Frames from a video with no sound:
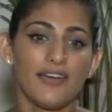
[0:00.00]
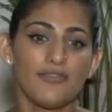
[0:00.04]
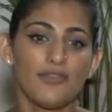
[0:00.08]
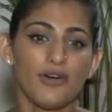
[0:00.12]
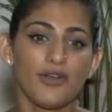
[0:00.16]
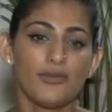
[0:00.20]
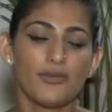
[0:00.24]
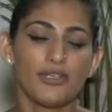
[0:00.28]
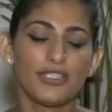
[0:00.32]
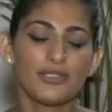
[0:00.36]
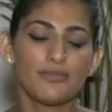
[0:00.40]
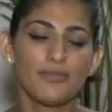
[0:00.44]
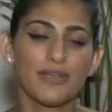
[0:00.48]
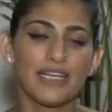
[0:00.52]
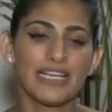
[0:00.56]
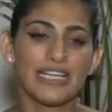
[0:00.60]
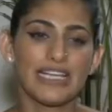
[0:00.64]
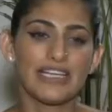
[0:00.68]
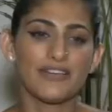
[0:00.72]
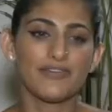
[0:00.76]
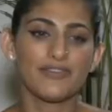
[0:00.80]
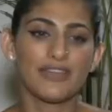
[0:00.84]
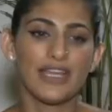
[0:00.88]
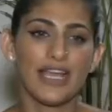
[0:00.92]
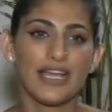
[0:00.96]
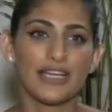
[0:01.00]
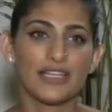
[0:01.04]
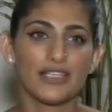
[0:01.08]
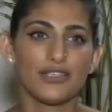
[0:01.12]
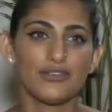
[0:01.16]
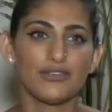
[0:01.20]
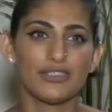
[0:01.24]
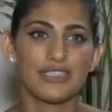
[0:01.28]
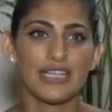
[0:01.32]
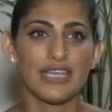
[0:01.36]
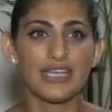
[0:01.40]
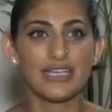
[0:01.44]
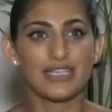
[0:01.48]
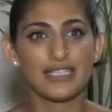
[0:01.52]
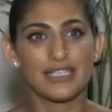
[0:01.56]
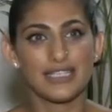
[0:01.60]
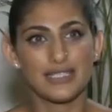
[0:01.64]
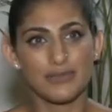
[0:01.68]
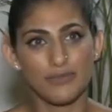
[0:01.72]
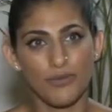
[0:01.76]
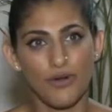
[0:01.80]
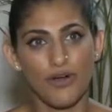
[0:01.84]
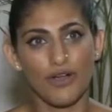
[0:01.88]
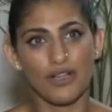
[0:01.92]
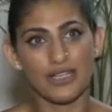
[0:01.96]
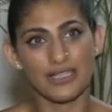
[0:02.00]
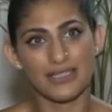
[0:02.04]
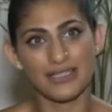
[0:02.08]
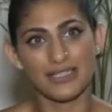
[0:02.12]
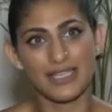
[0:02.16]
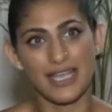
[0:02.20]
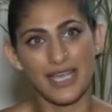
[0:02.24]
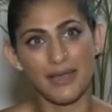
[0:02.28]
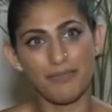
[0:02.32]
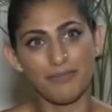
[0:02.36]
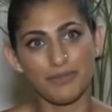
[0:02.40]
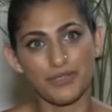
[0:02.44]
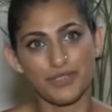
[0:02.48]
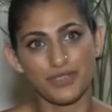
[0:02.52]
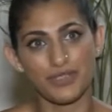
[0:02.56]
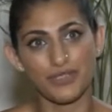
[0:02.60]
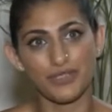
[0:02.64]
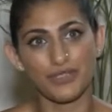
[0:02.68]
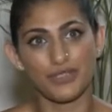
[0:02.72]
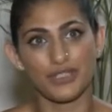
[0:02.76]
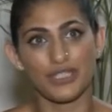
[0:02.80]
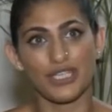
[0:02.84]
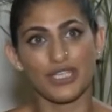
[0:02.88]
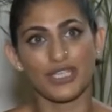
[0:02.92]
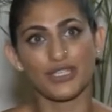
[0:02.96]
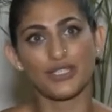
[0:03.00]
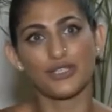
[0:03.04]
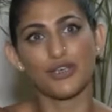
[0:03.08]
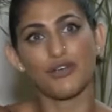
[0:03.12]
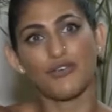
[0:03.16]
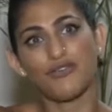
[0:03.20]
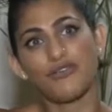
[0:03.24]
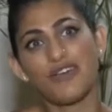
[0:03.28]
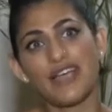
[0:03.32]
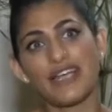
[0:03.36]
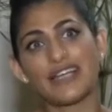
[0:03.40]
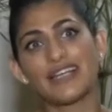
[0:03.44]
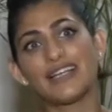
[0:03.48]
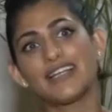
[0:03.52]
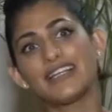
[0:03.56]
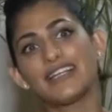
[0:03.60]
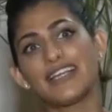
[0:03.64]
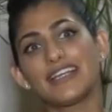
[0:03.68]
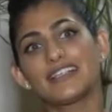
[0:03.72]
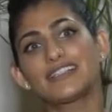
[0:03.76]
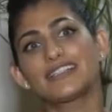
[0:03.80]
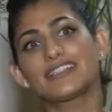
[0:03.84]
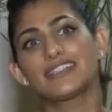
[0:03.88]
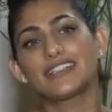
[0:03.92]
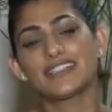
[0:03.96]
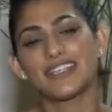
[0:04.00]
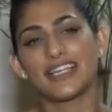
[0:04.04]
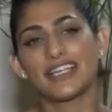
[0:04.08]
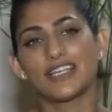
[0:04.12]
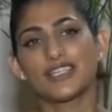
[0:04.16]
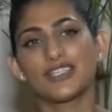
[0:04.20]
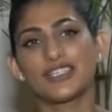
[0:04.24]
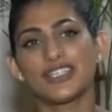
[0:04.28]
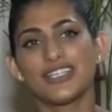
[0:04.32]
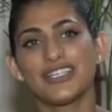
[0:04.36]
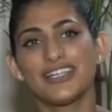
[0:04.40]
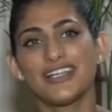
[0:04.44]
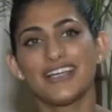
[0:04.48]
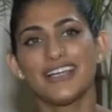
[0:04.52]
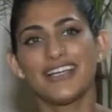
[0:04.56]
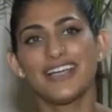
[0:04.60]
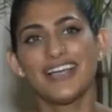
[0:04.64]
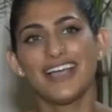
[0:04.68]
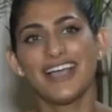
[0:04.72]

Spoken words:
I've always believed that you take small steps to reach your final destination,